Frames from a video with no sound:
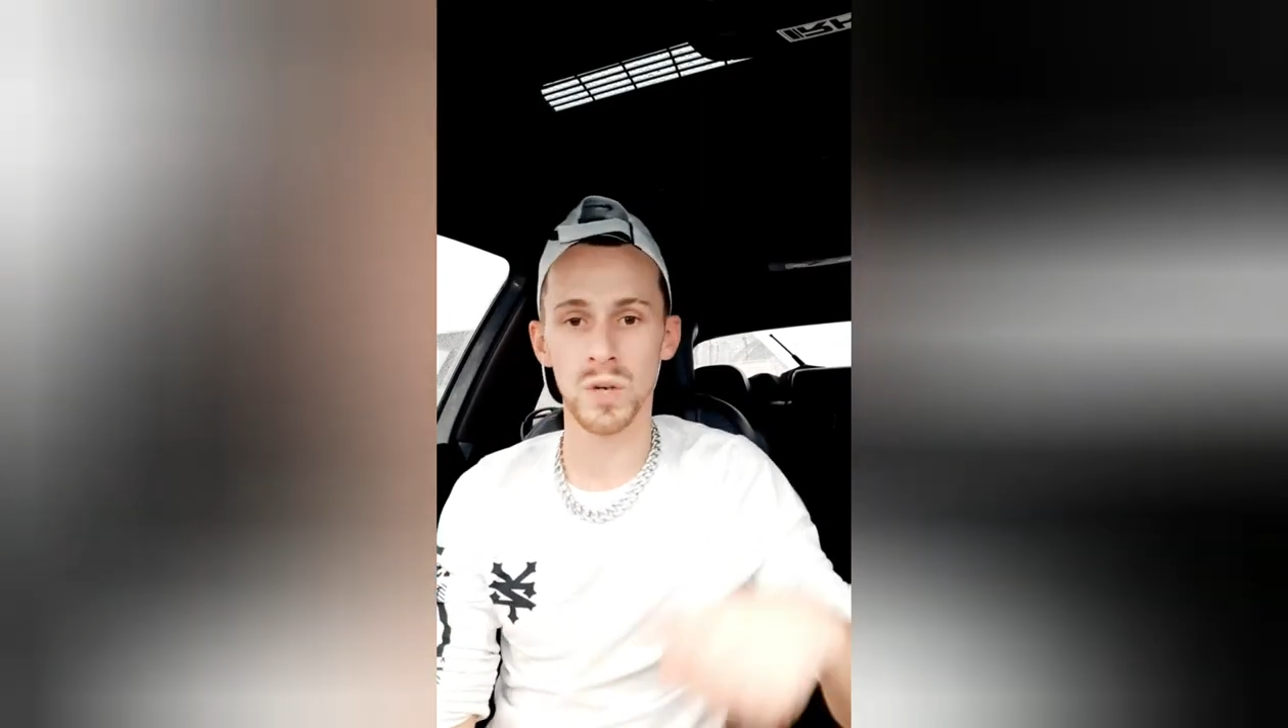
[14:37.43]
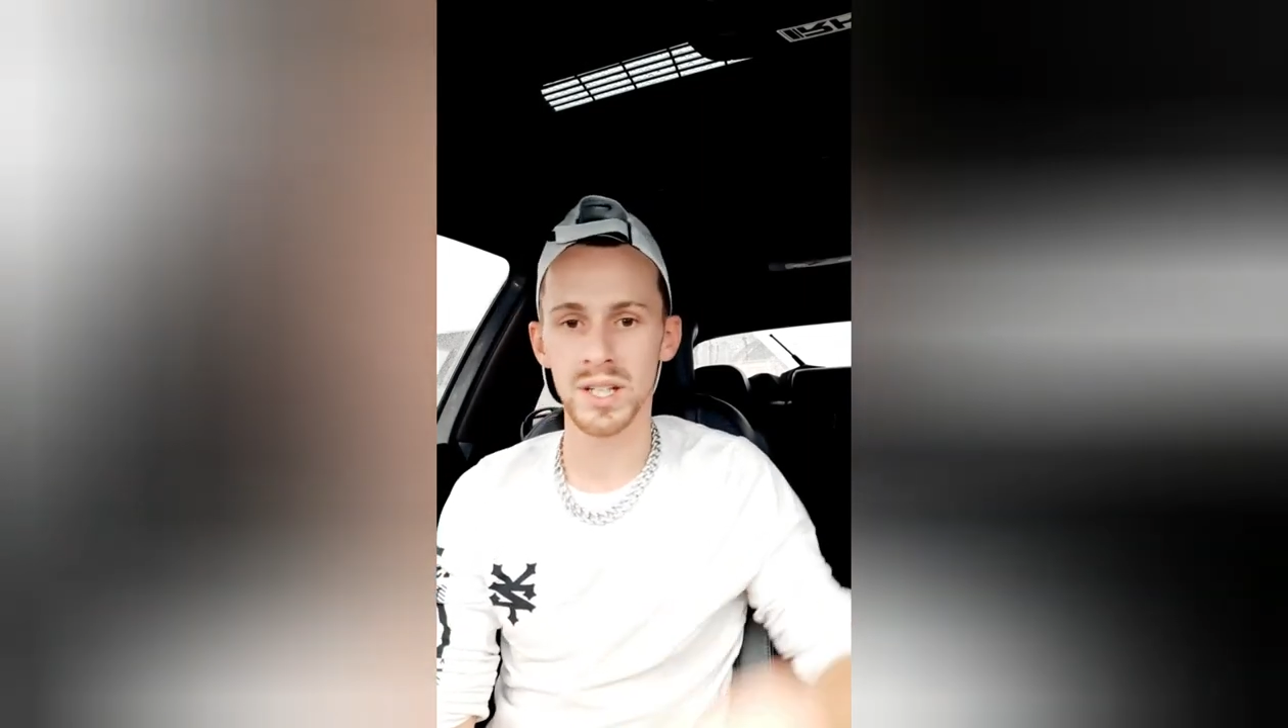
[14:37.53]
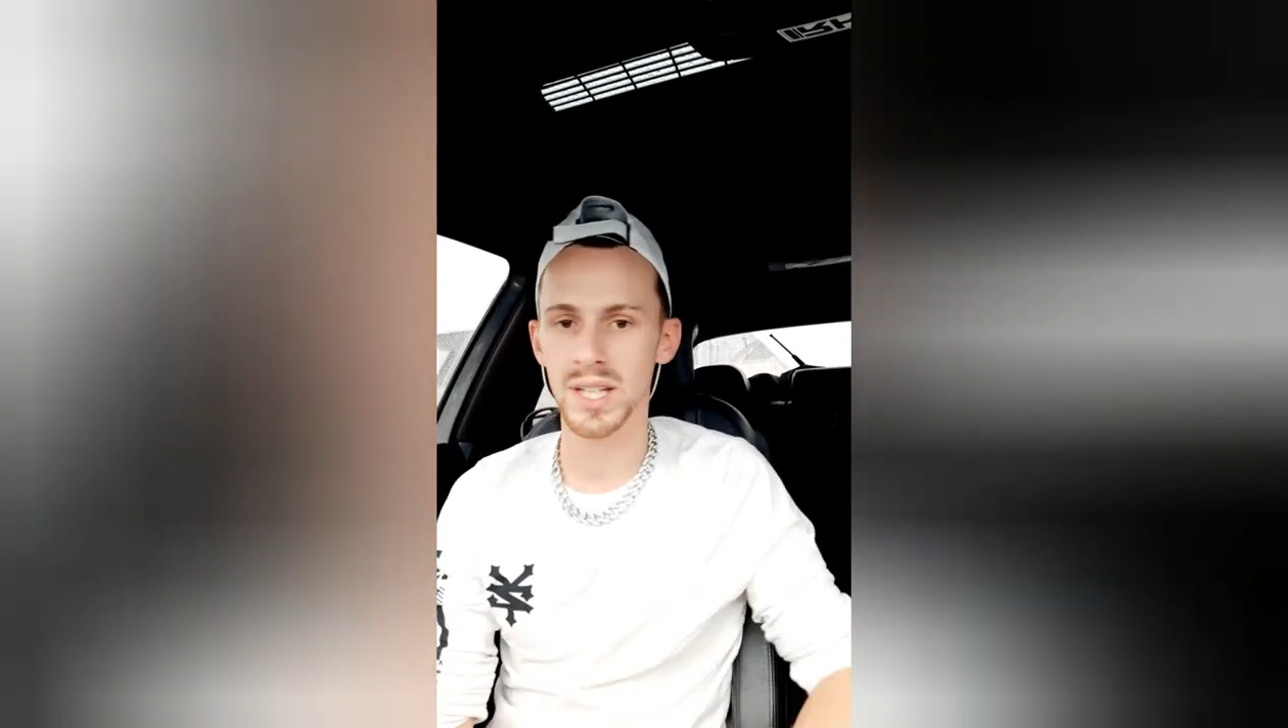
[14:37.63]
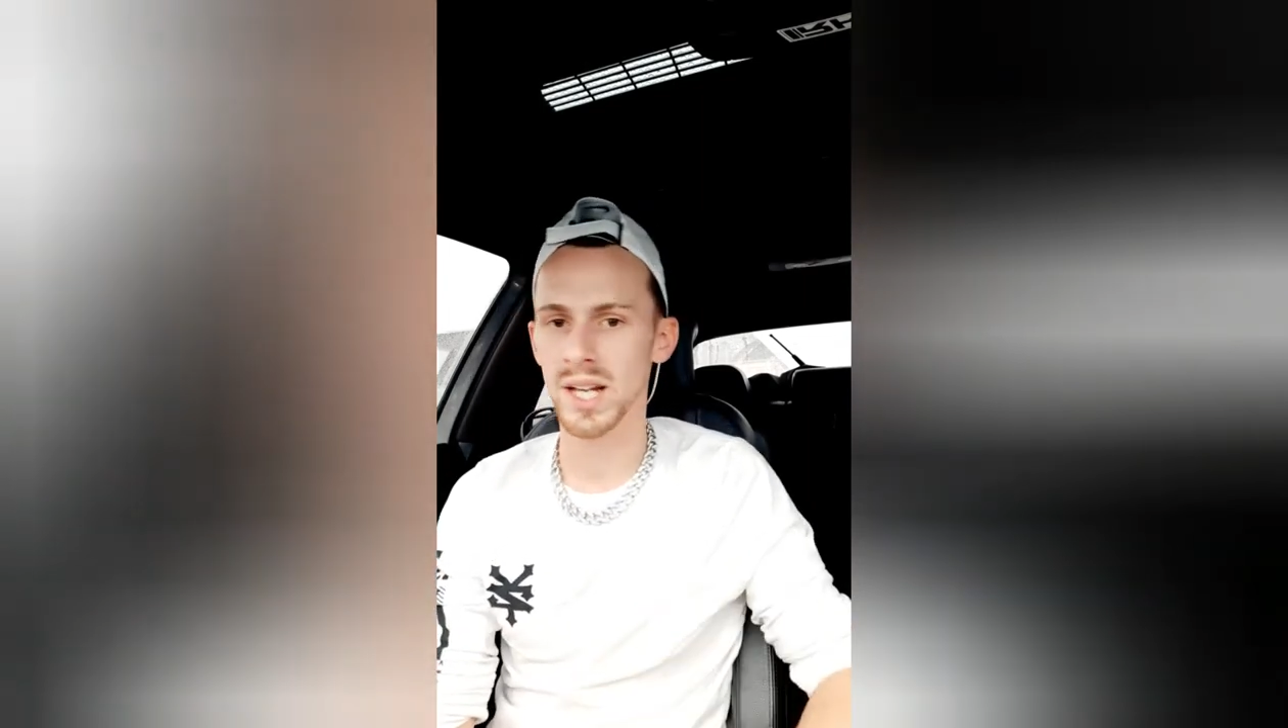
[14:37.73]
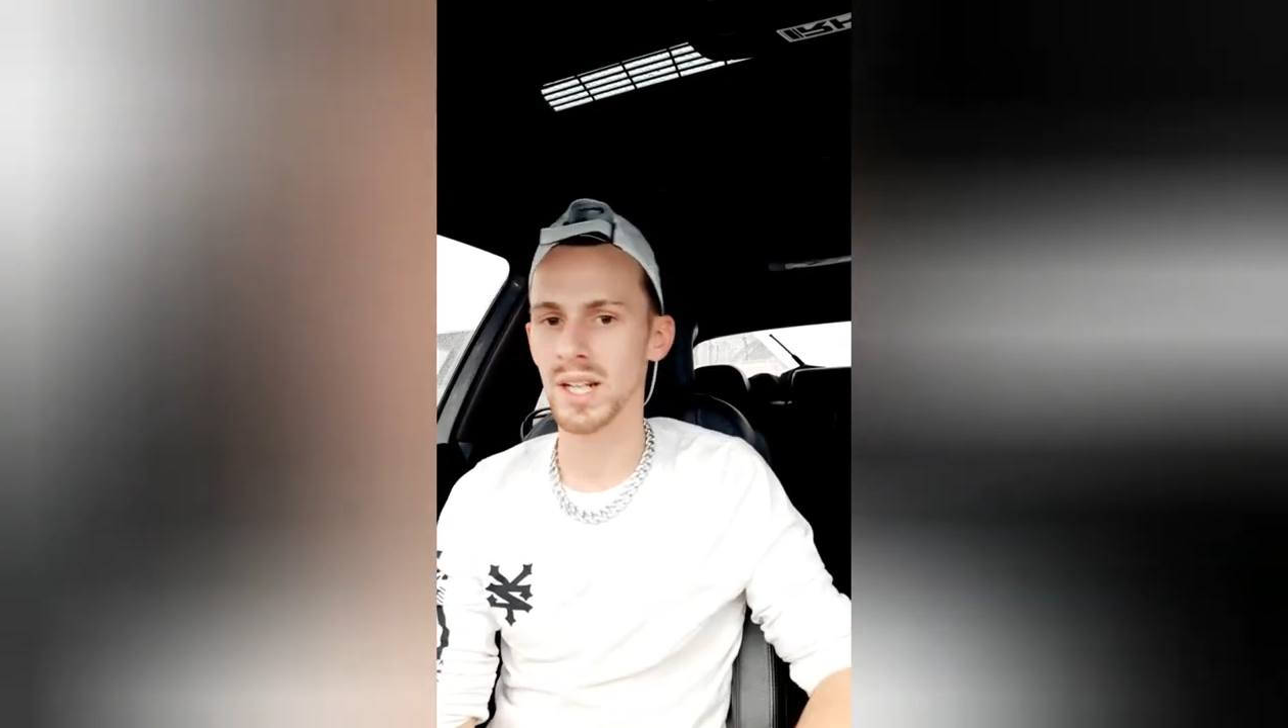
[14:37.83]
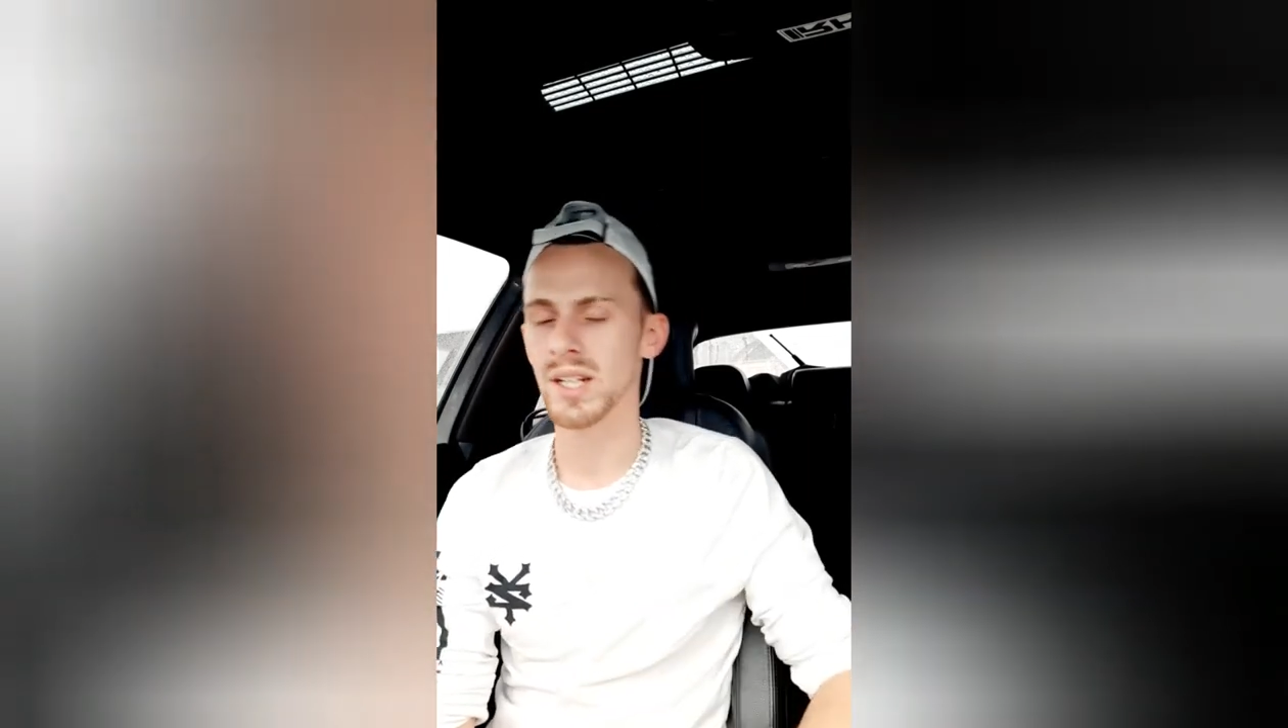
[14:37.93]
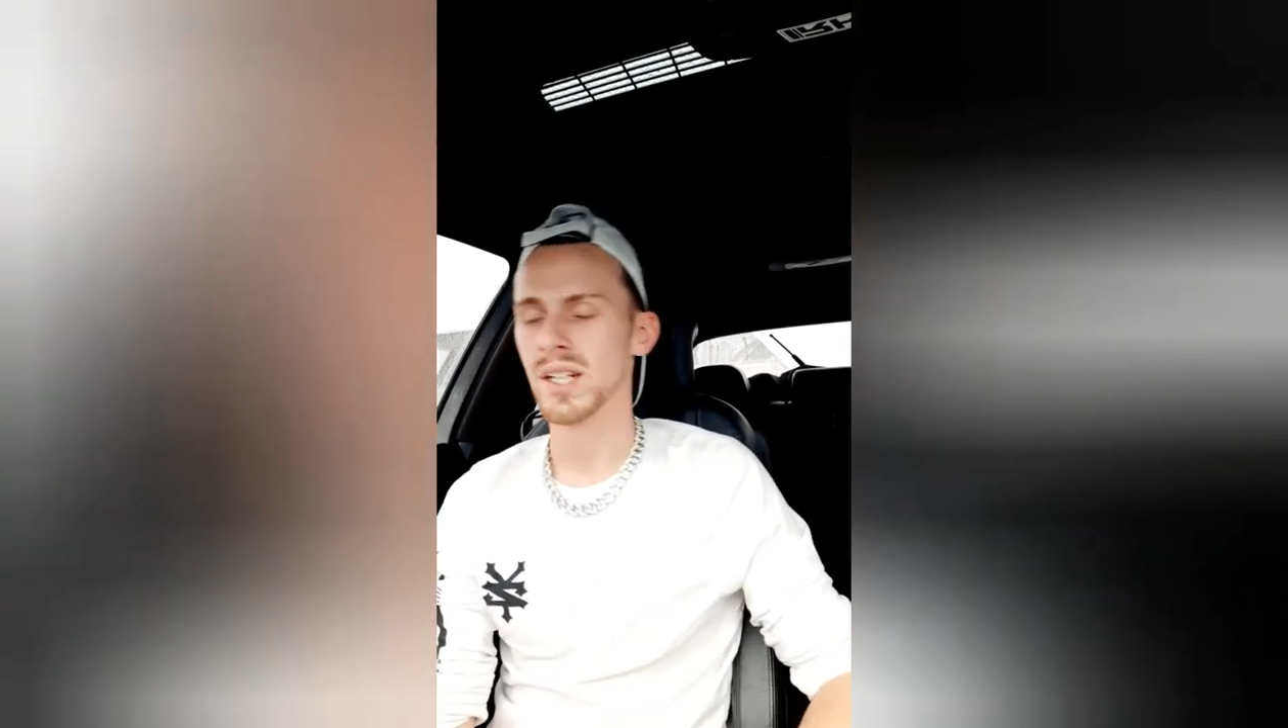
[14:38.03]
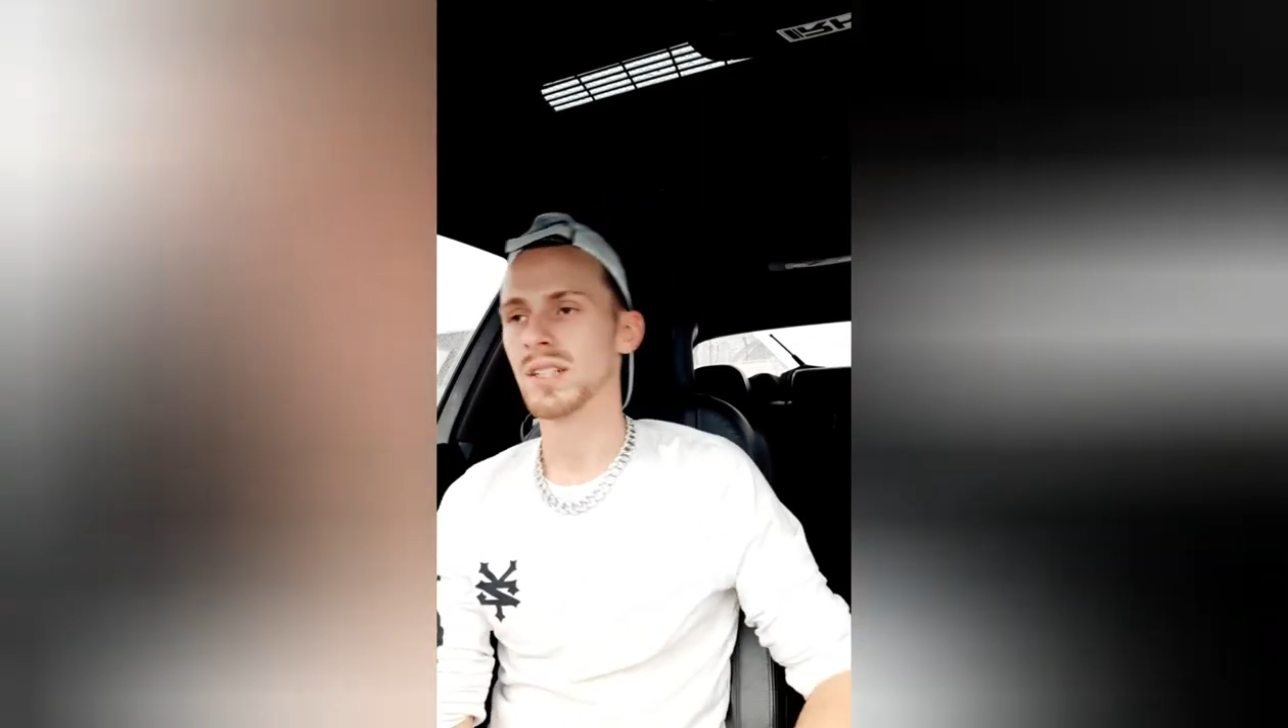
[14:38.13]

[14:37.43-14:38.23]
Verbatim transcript: one day,